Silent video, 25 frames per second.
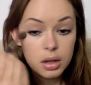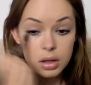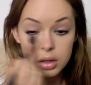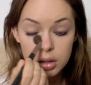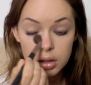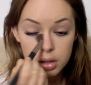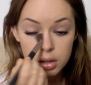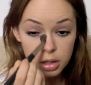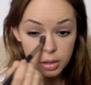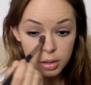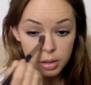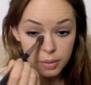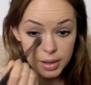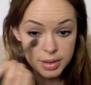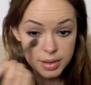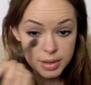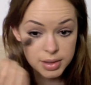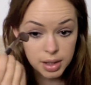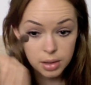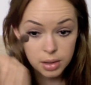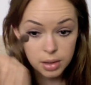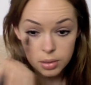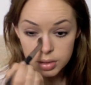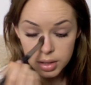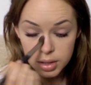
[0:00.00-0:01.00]
new
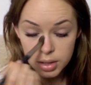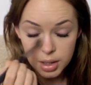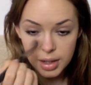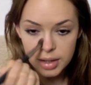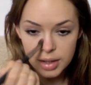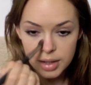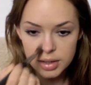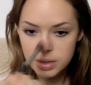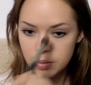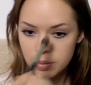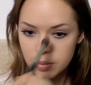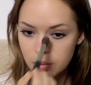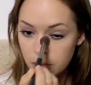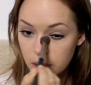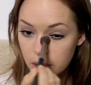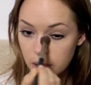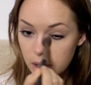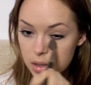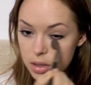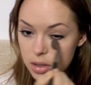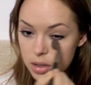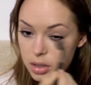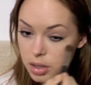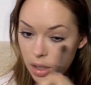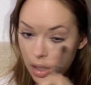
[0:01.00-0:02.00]
Estee Lauder collection
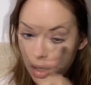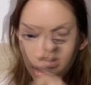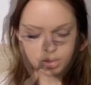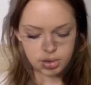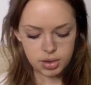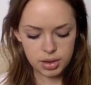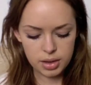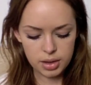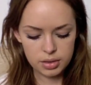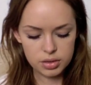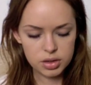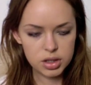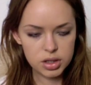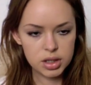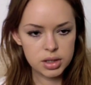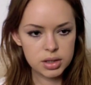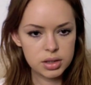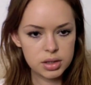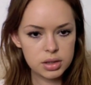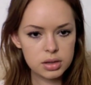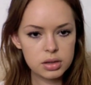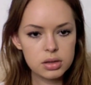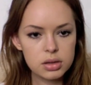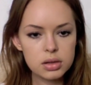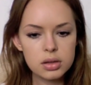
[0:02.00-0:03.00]
product to show you. Now
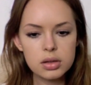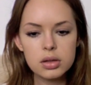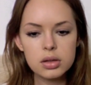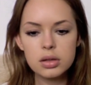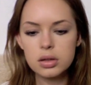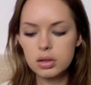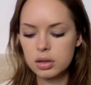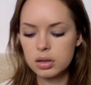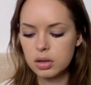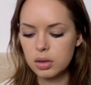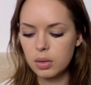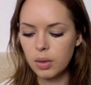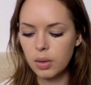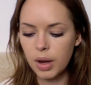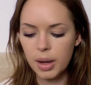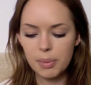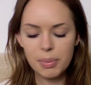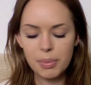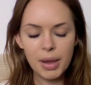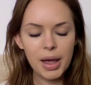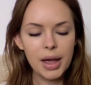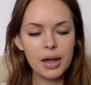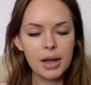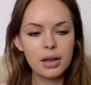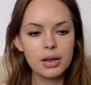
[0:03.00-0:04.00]
she's quite
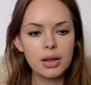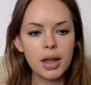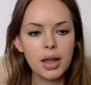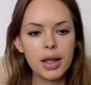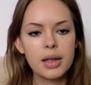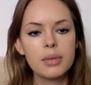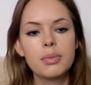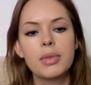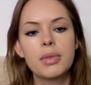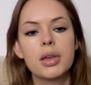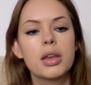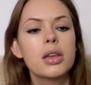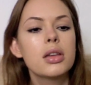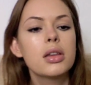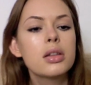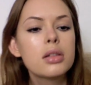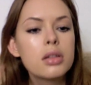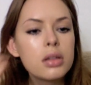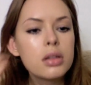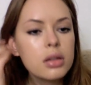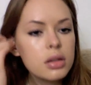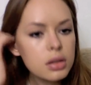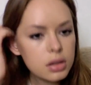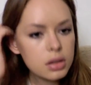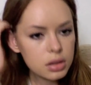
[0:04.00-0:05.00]
pale like me,
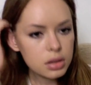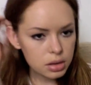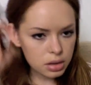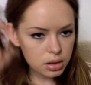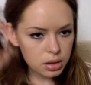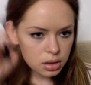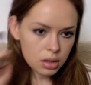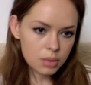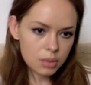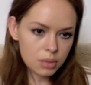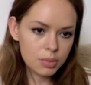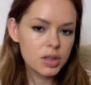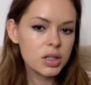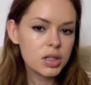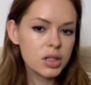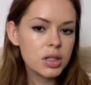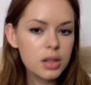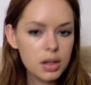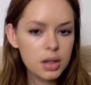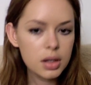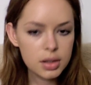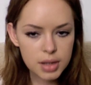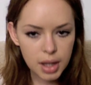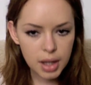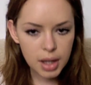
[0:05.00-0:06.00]
but she
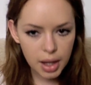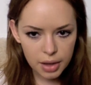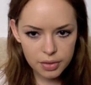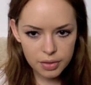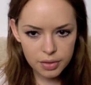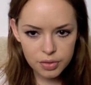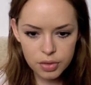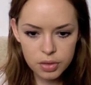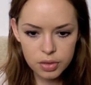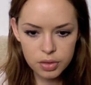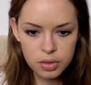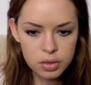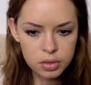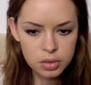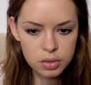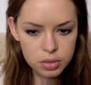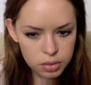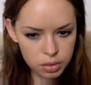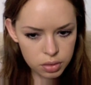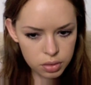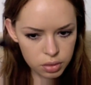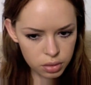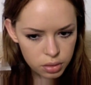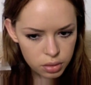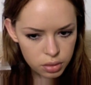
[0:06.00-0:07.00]
does have
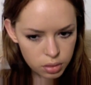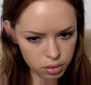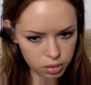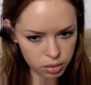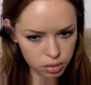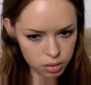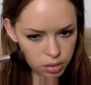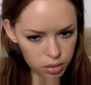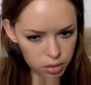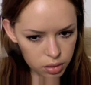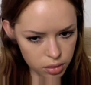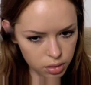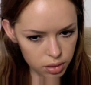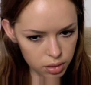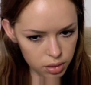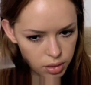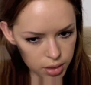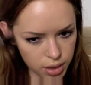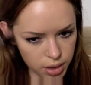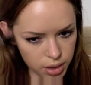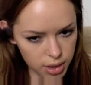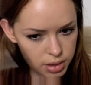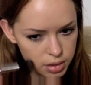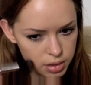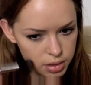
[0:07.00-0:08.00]
a
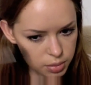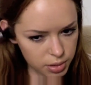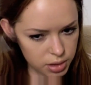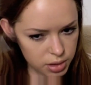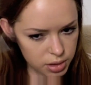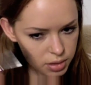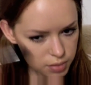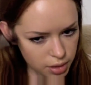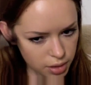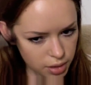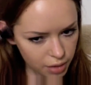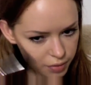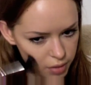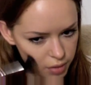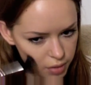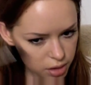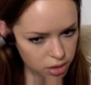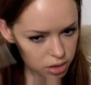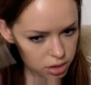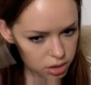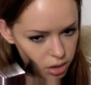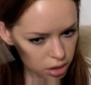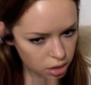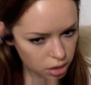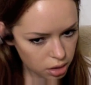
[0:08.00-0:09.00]
little bit of
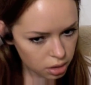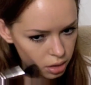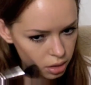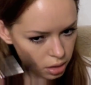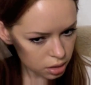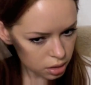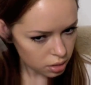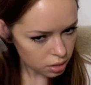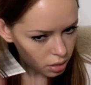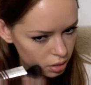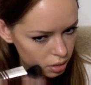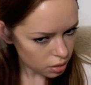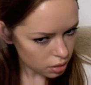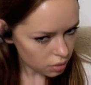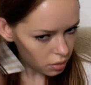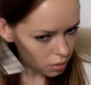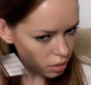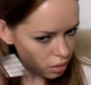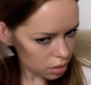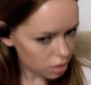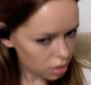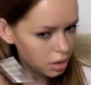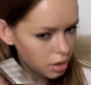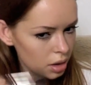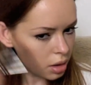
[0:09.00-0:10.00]
definition
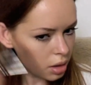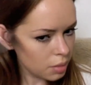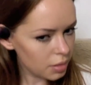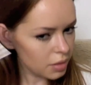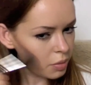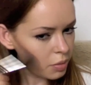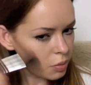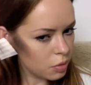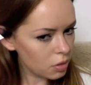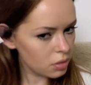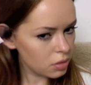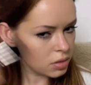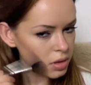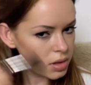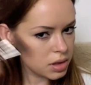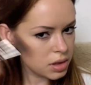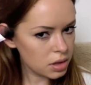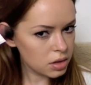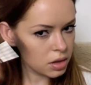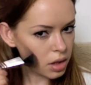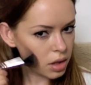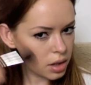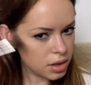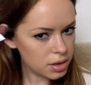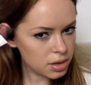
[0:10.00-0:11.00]
with a little bit of bronzer
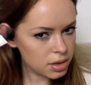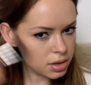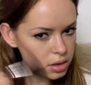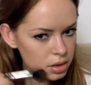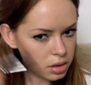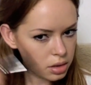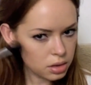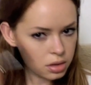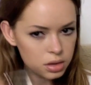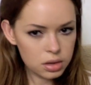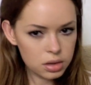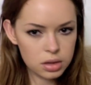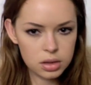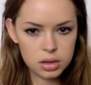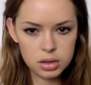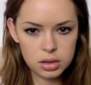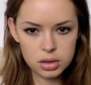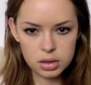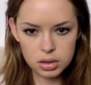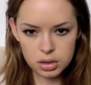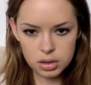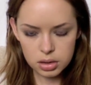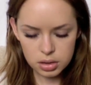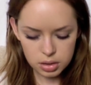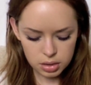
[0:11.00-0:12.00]
just
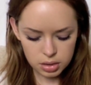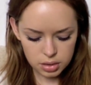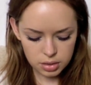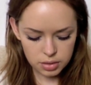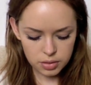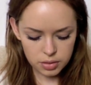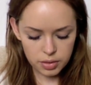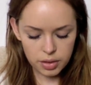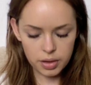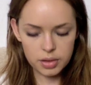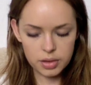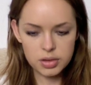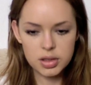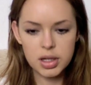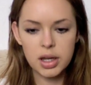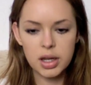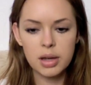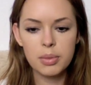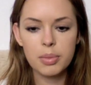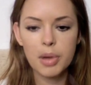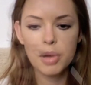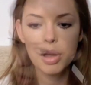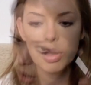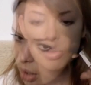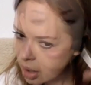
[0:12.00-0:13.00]
through her
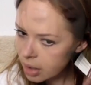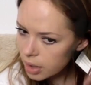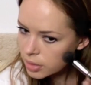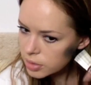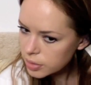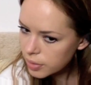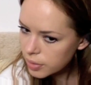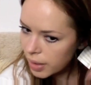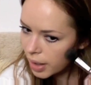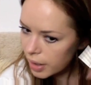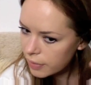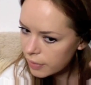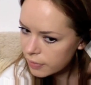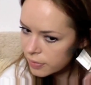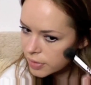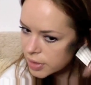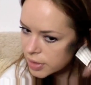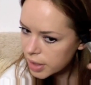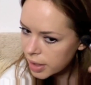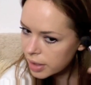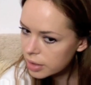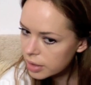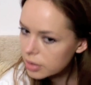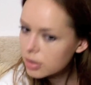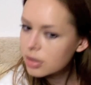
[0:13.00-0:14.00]
cheekbone. I do every
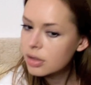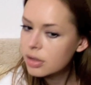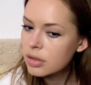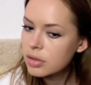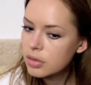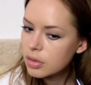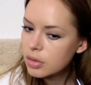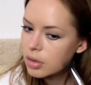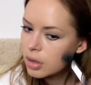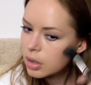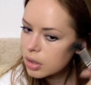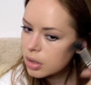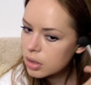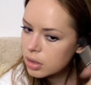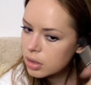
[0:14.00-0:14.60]
day and could not